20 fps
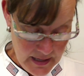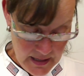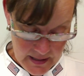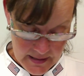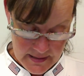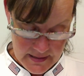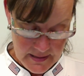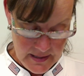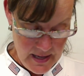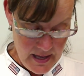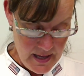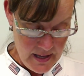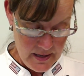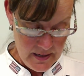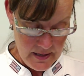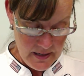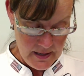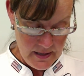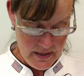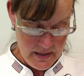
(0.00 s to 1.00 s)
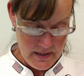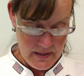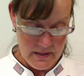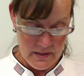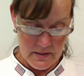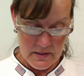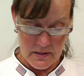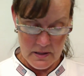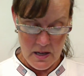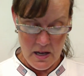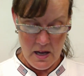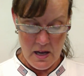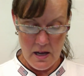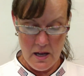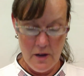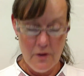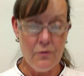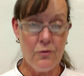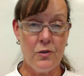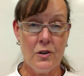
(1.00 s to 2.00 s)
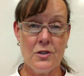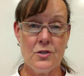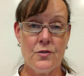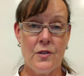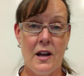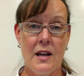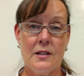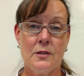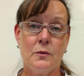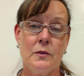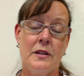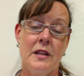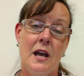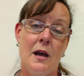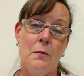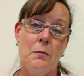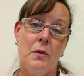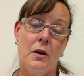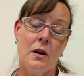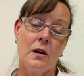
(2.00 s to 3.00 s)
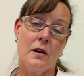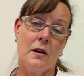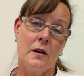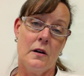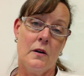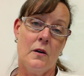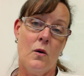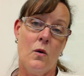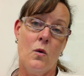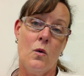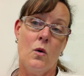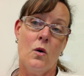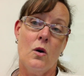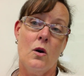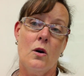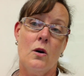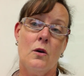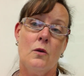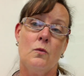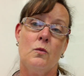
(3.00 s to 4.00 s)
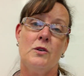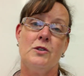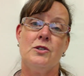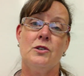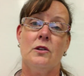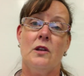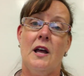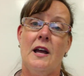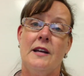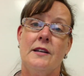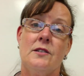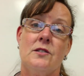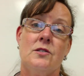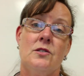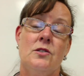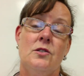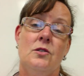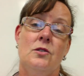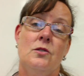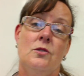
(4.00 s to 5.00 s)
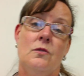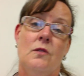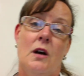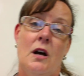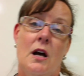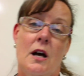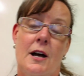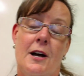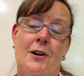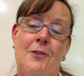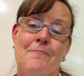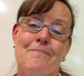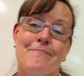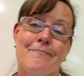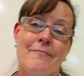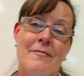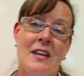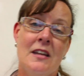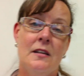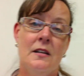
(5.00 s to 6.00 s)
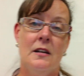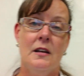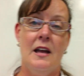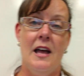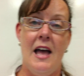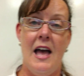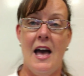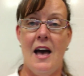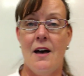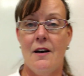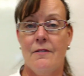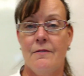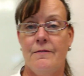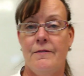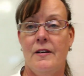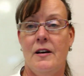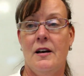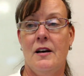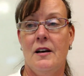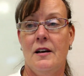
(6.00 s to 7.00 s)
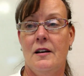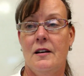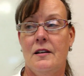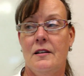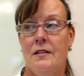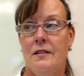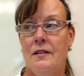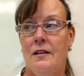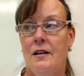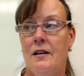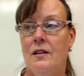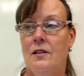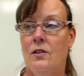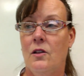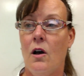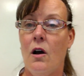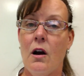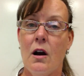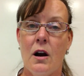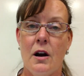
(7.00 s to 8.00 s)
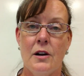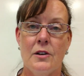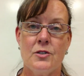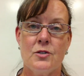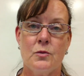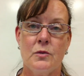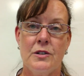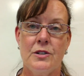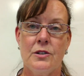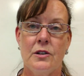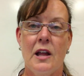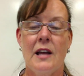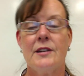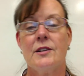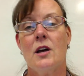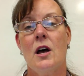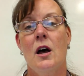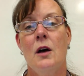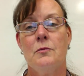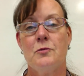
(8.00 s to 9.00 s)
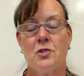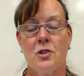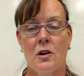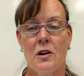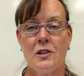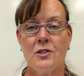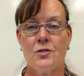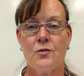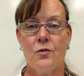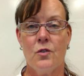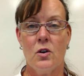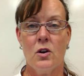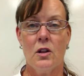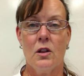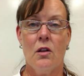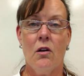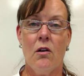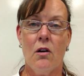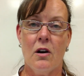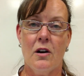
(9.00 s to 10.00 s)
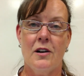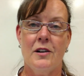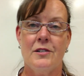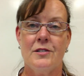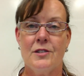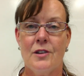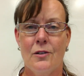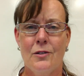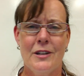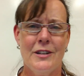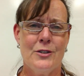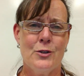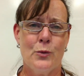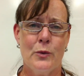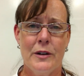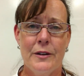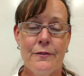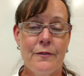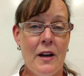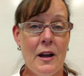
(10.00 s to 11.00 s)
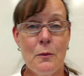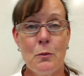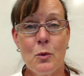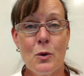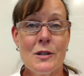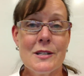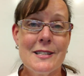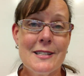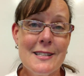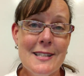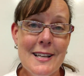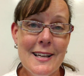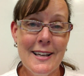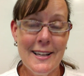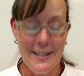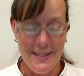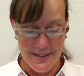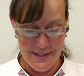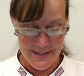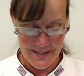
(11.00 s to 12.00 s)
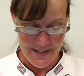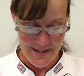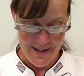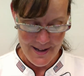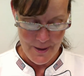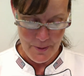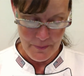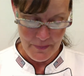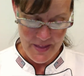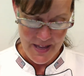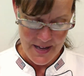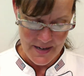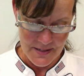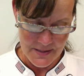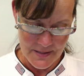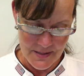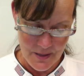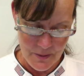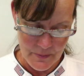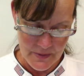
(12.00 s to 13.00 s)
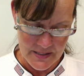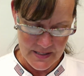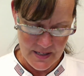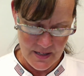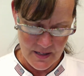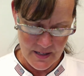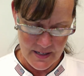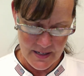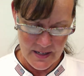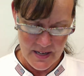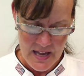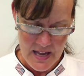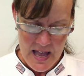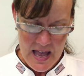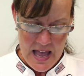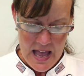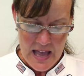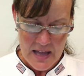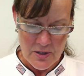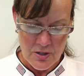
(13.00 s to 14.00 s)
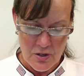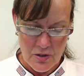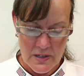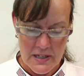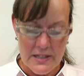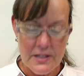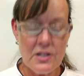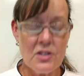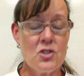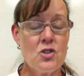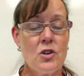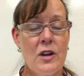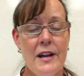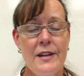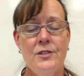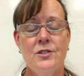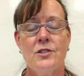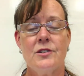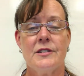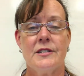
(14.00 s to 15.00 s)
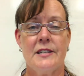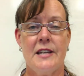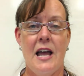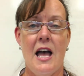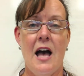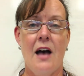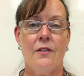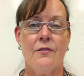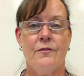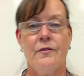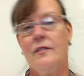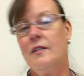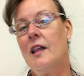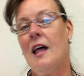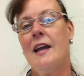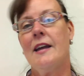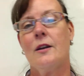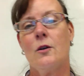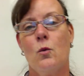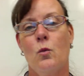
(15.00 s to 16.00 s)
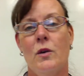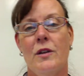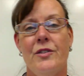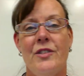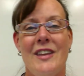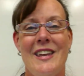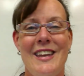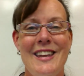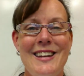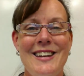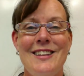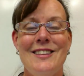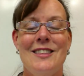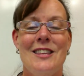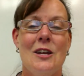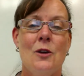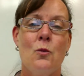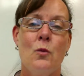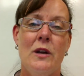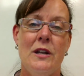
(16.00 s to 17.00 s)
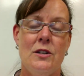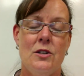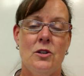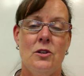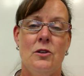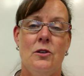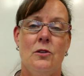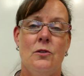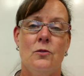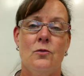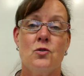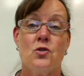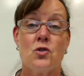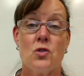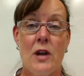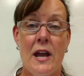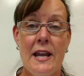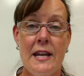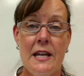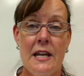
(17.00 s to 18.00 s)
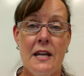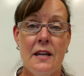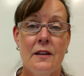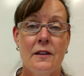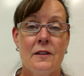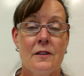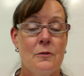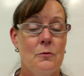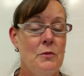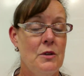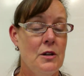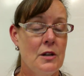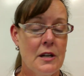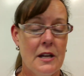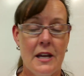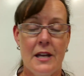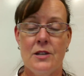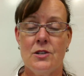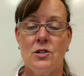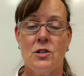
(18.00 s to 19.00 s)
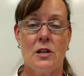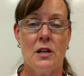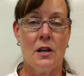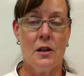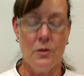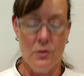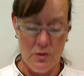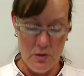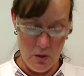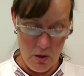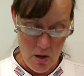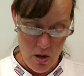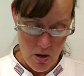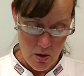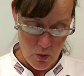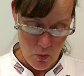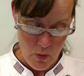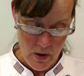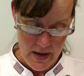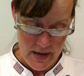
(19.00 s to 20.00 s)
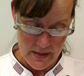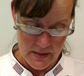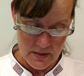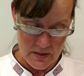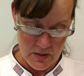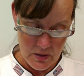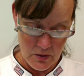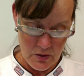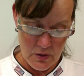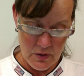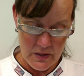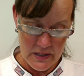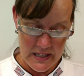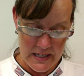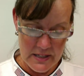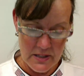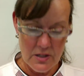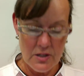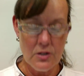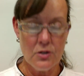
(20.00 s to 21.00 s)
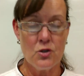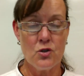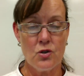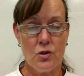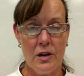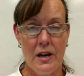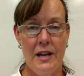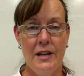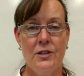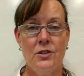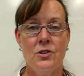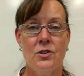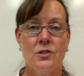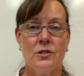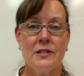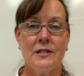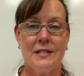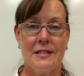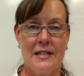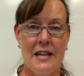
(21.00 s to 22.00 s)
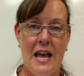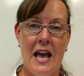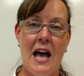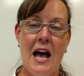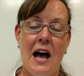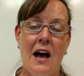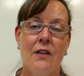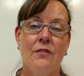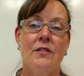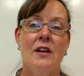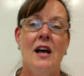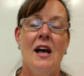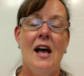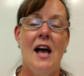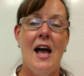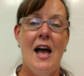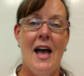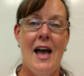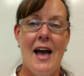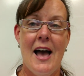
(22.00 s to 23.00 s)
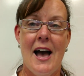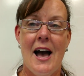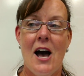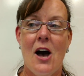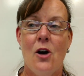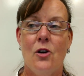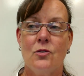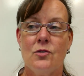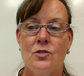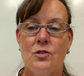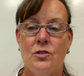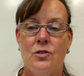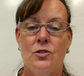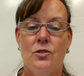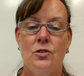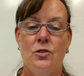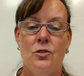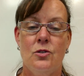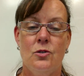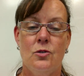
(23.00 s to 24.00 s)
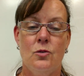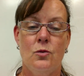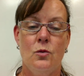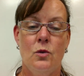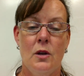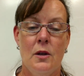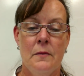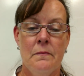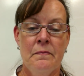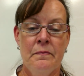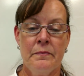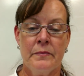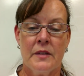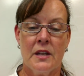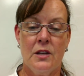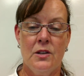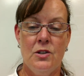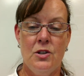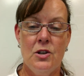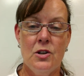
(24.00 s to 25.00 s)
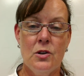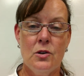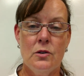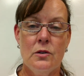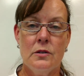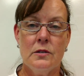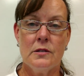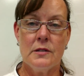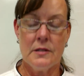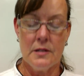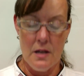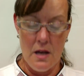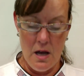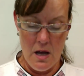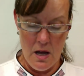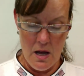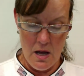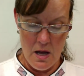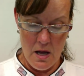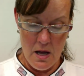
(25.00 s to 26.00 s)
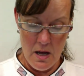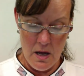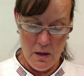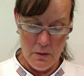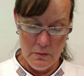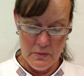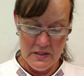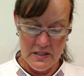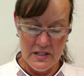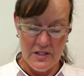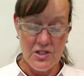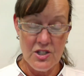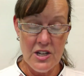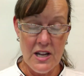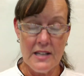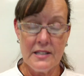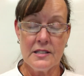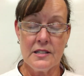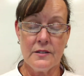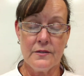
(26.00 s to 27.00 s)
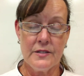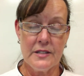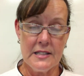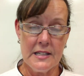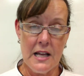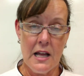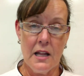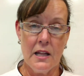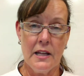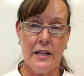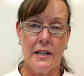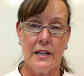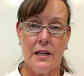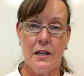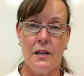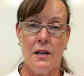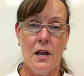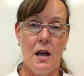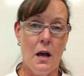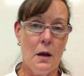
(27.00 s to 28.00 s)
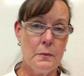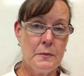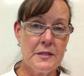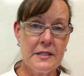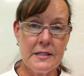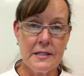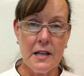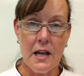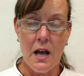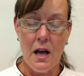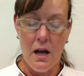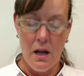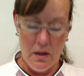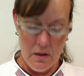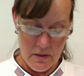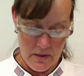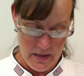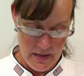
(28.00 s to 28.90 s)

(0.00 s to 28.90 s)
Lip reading: I said, it is French fries with that burger, or would you like to have a large? Would you like to upcharge for a large, only 25 more cents? That is upselling. And you need to train your staff. Like with anything we do, training communication goes a long way. So you need to train your staff how to use suggestive selling and upsell.